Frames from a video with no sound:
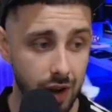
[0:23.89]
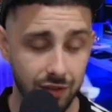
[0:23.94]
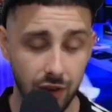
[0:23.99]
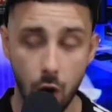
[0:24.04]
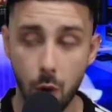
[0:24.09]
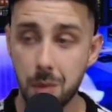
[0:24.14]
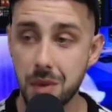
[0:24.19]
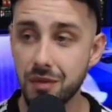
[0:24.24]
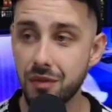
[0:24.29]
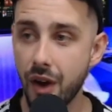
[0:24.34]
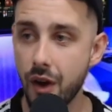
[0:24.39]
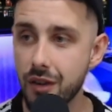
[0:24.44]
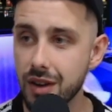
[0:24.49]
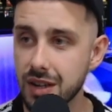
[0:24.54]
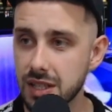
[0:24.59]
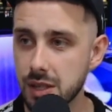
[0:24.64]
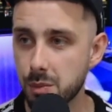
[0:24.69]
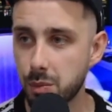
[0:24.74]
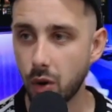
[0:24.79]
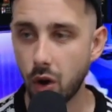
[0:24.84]
I'll be very
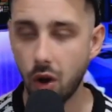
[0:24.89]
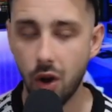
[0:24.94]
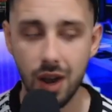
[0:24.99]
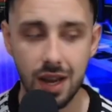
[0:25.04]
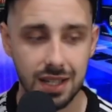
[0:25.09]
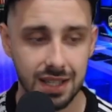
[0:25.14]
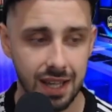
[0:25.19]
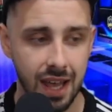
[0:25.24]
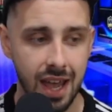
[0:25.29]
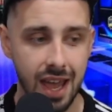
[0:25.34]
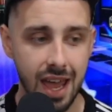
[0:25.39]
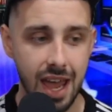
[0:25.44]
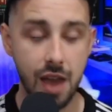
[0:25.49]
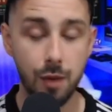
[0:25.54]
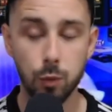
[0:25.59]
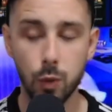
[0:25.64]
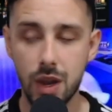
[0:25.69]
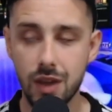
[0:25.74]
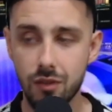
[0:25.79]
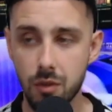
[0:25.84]
surprised if
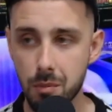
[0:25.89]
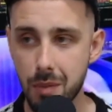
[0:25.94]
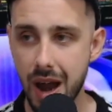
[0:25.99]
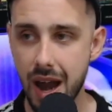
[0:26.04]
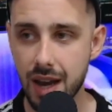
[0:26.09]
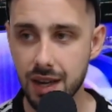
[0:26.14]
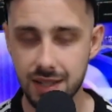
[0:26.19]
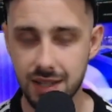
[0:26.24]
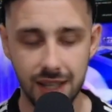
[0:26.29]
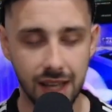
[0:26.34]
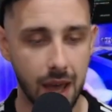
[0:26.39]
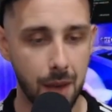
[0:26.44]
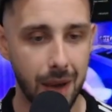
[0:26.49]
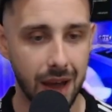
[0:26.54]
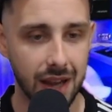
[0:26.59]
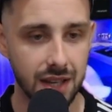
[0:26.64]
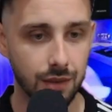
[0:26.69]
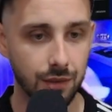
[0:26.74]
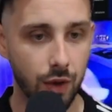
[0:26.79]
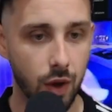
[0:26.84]
we even manage to get past
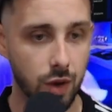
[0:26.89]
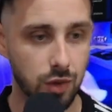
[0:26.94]
the first